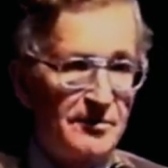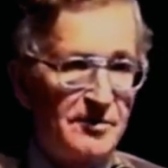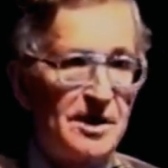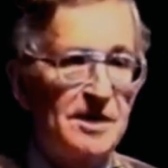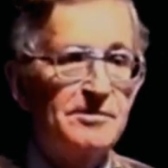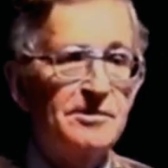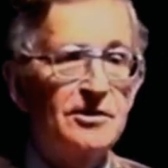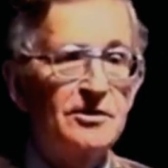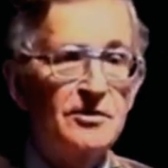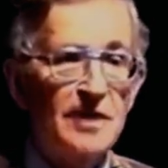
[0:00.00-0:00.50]

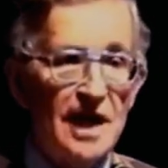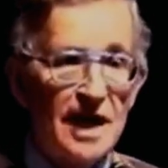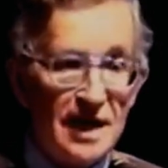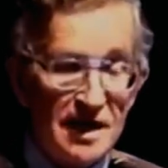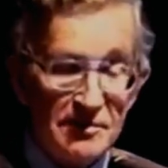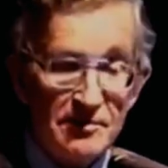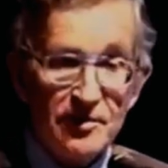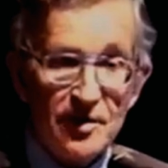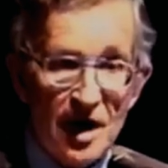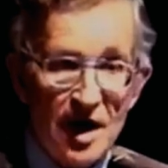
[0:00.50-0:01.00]
People who
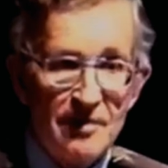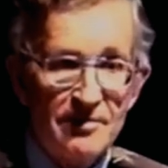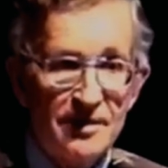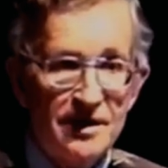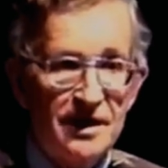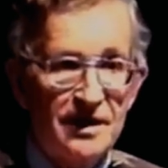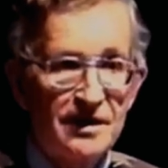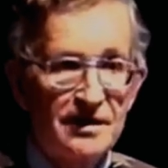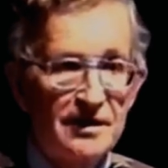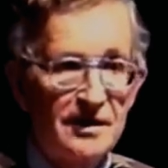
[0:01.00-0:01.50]
had
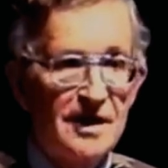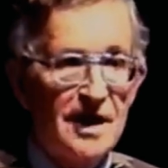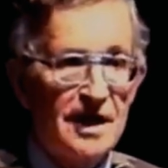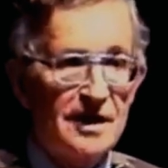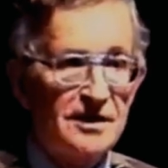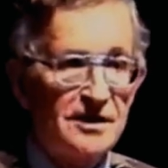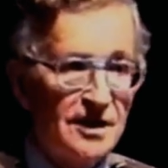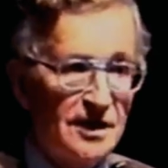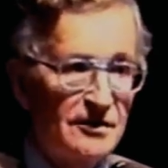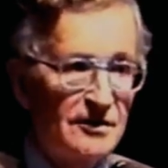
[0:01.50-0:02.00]
property under
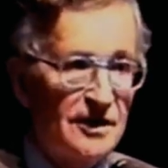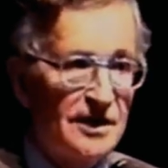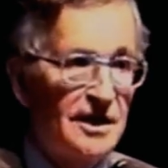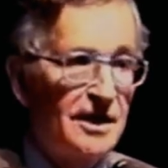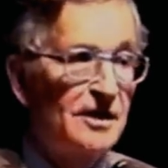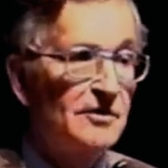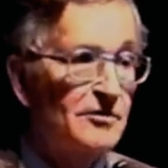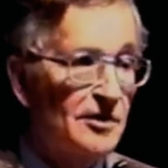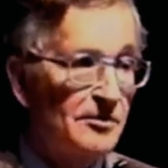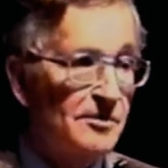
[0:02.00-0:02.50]
that
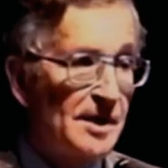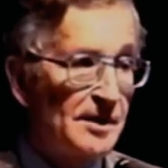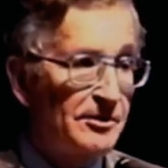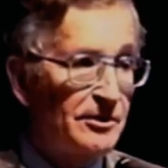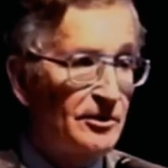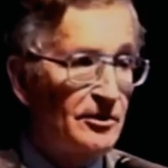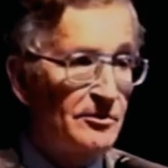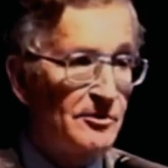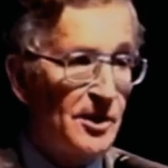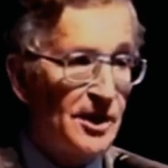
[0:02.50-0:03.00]
tyranny were
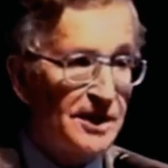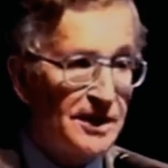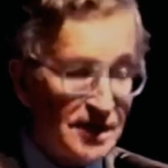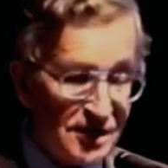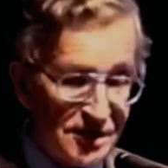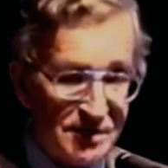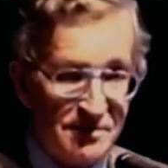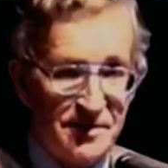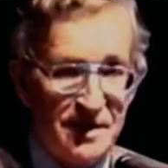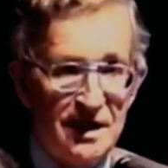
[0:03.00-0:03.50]
people who were
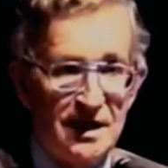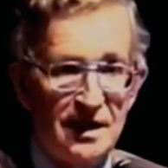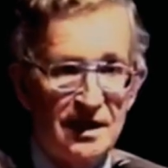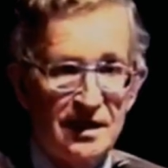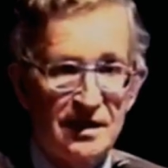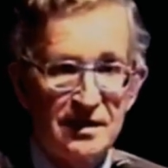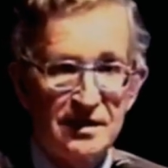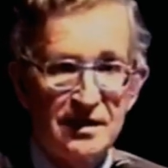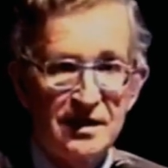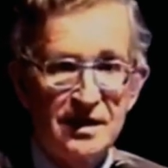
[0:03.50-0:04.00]
participating